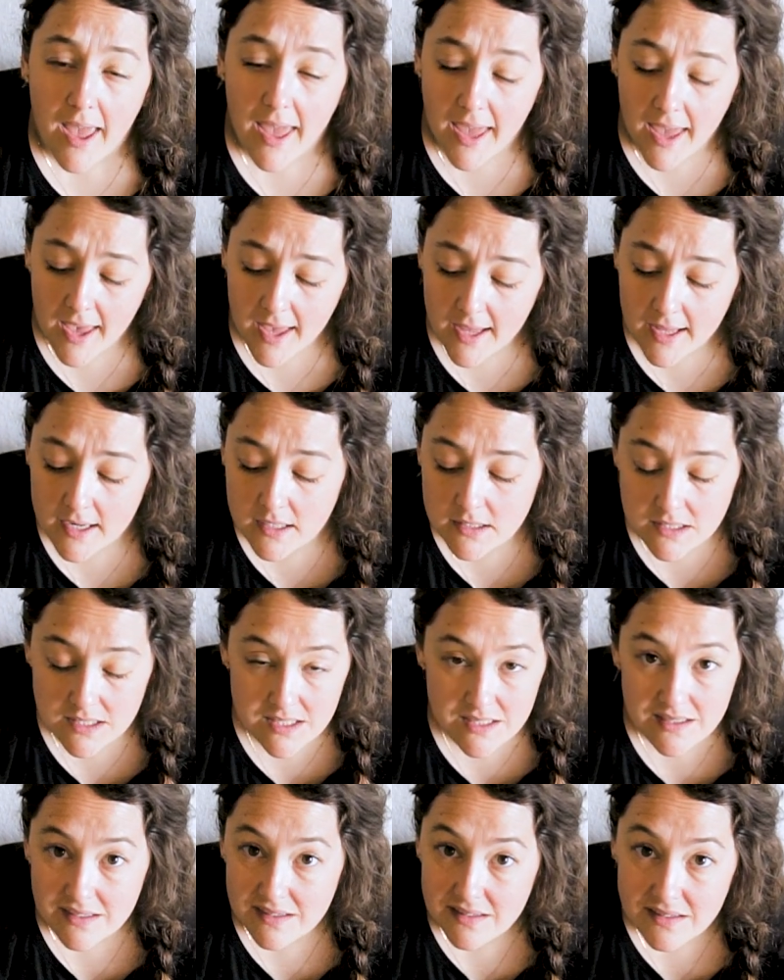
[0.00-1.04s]

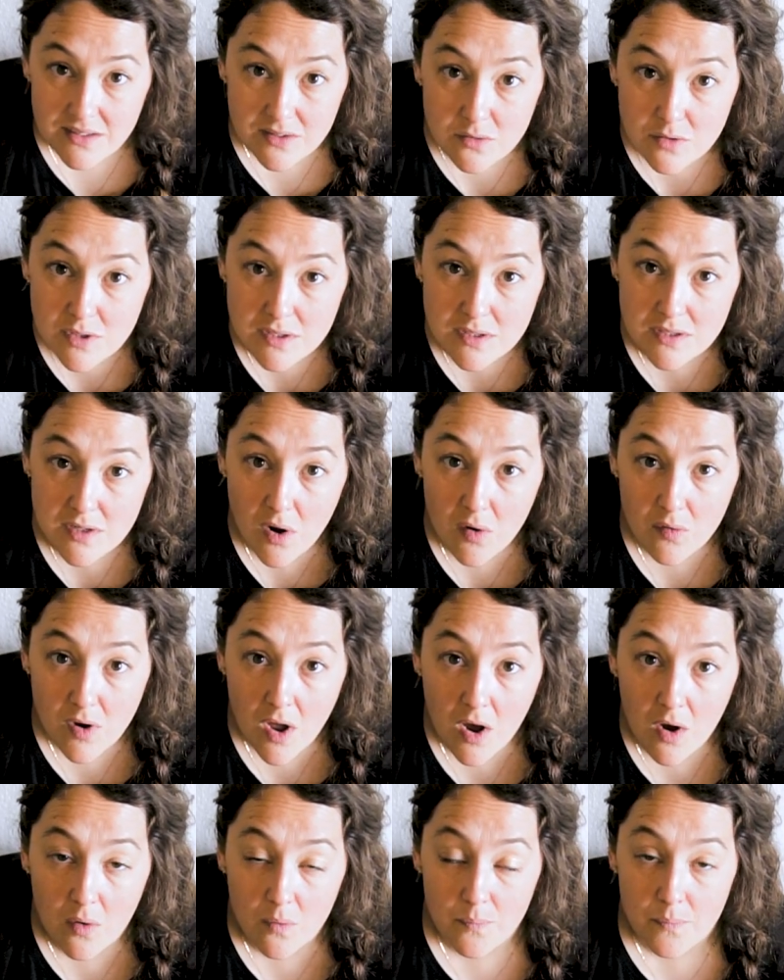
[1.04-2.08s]
and you just don't
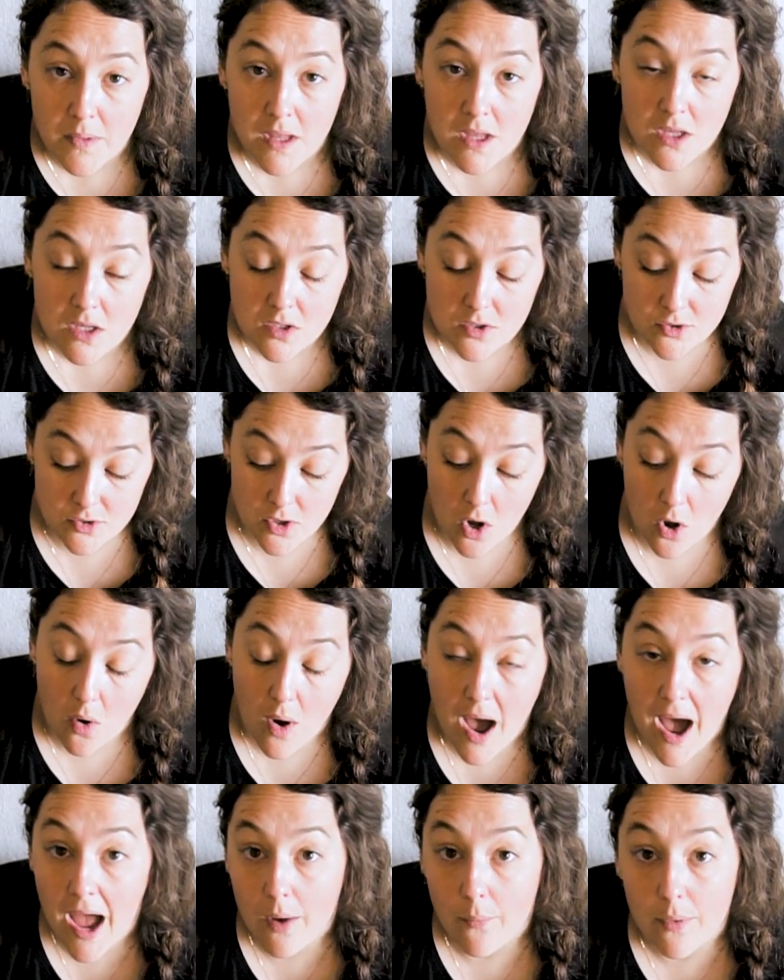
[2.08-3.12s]
know.
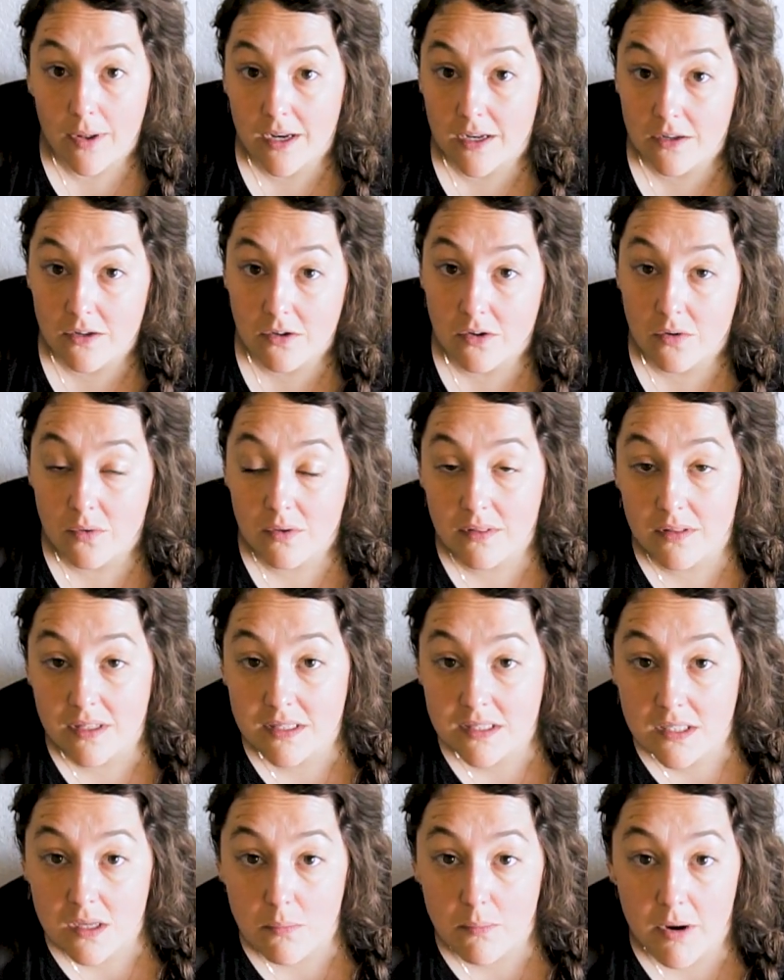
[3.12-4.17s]
So I wanted to do a
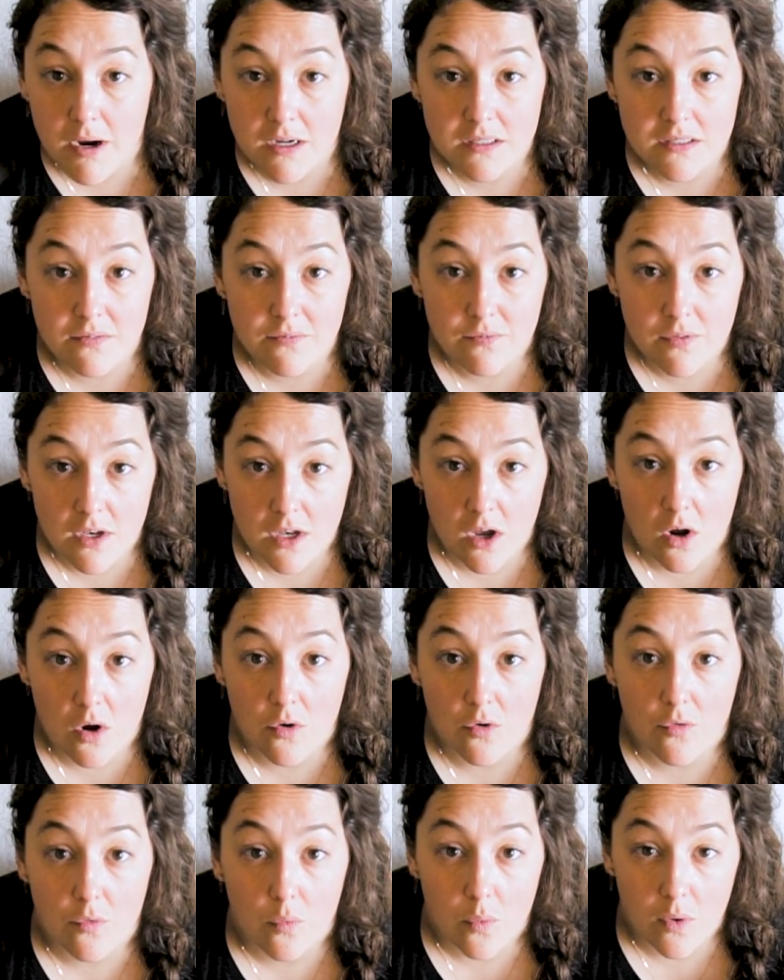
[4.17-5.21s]
lens comparison
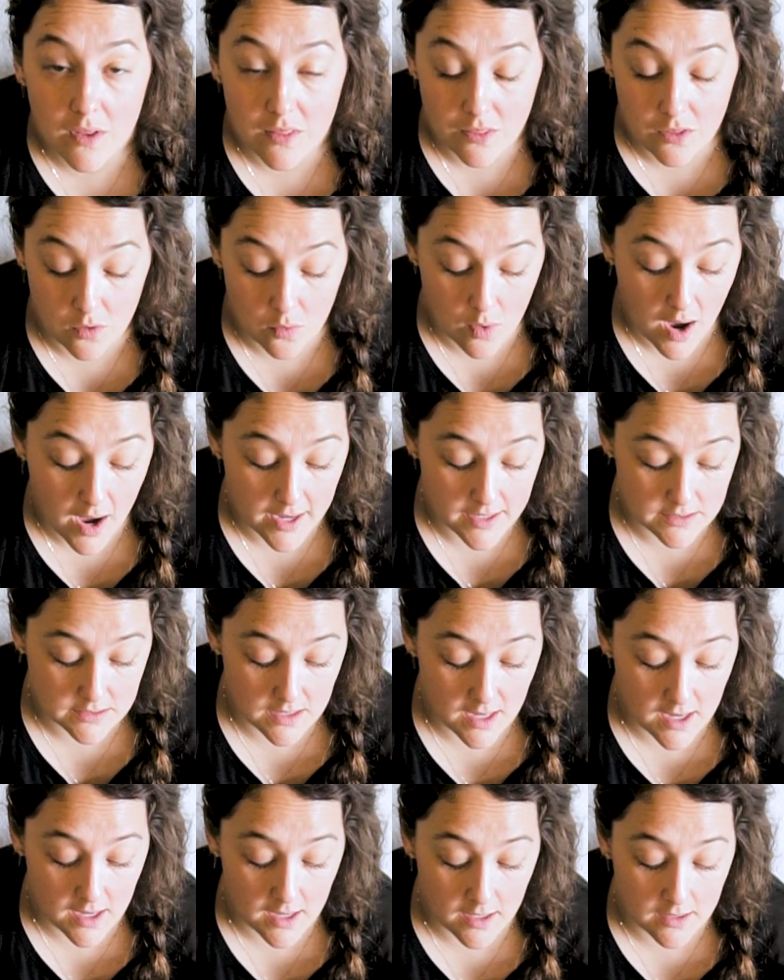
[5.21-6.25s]
video with you guys
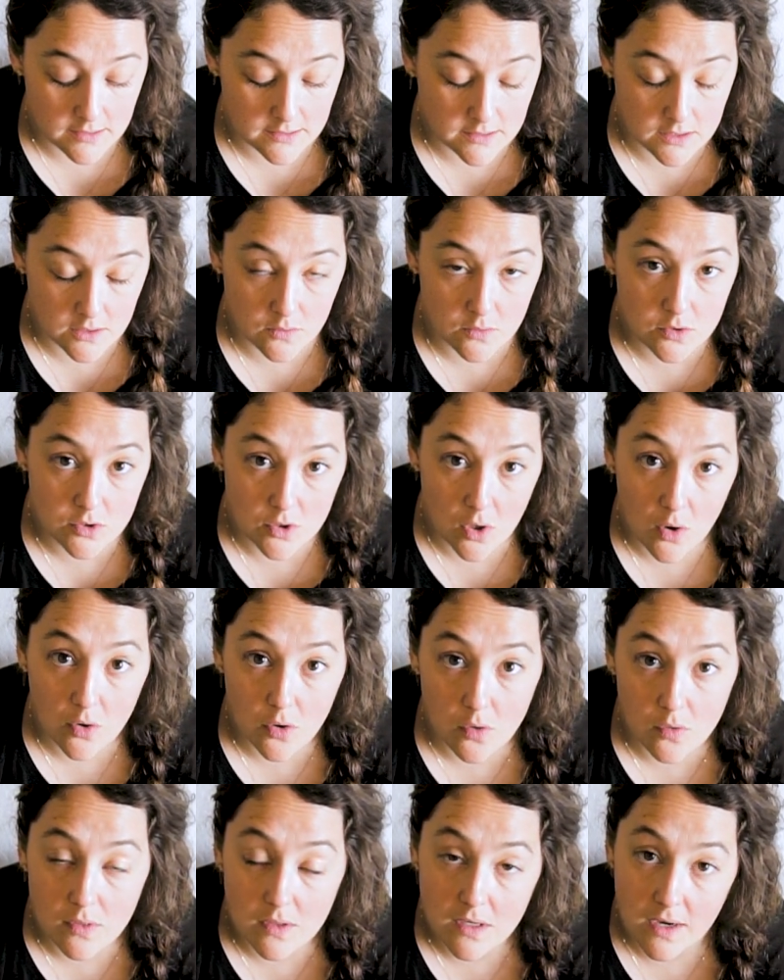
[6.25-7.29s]
and to show
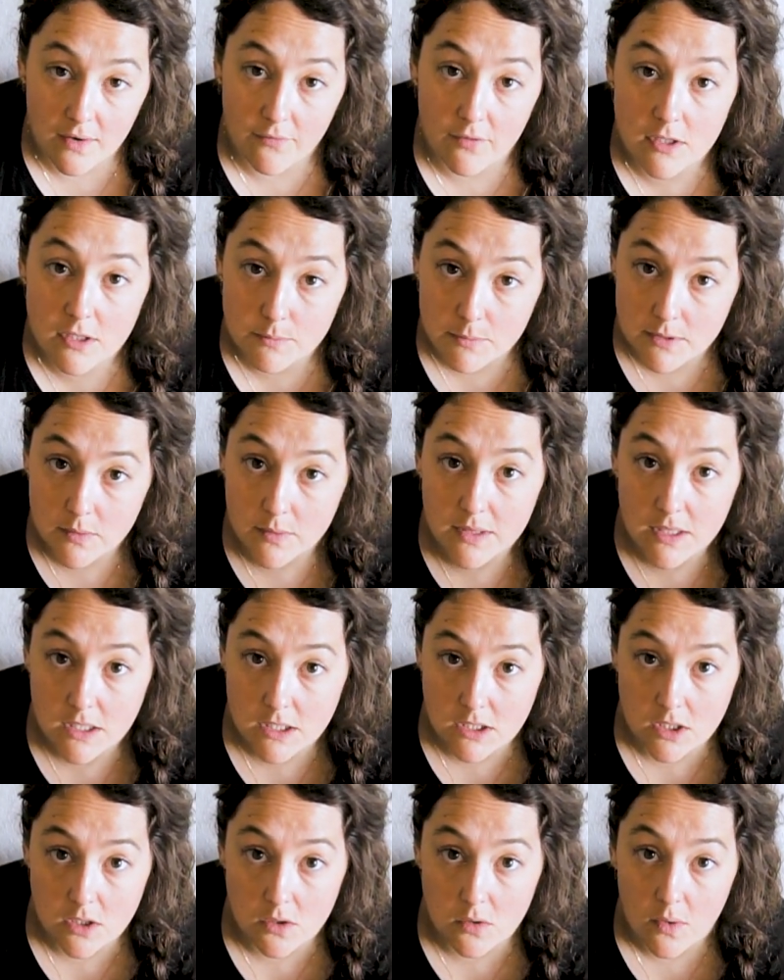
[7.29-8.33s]
you the difference between the
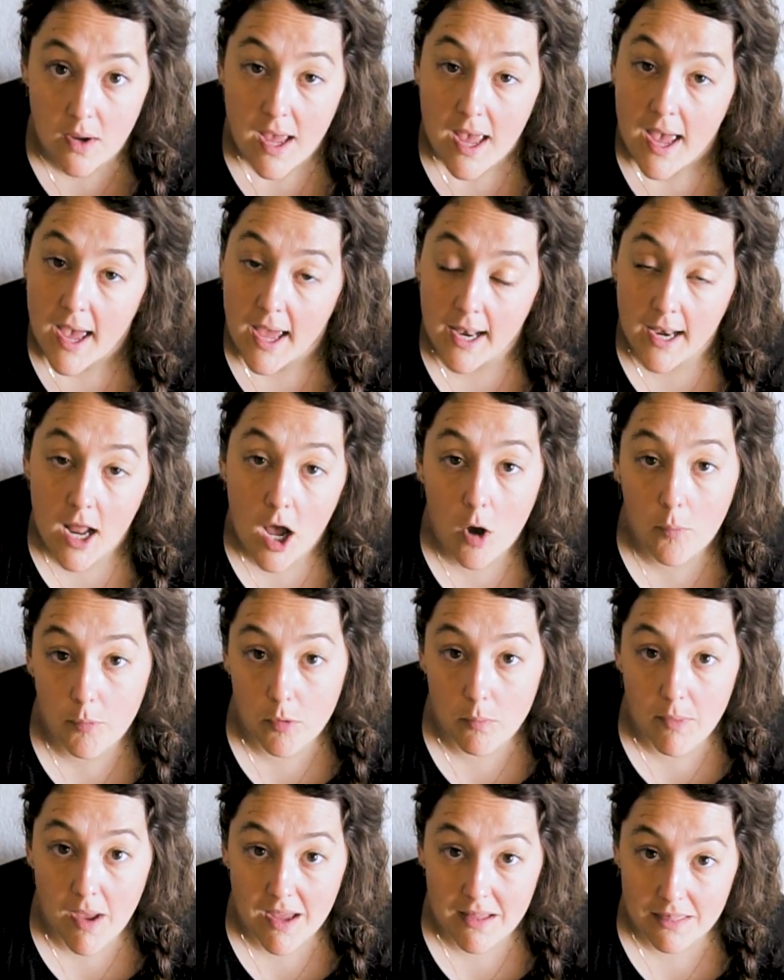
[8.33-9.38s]
two and help
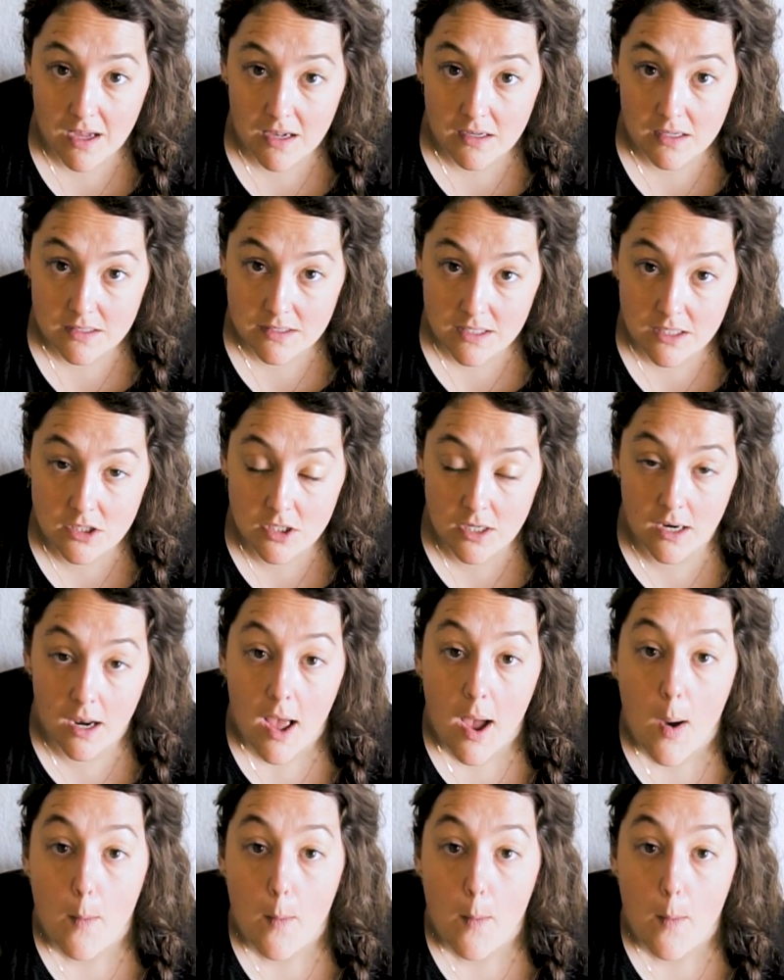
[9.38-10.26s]
you make that decision.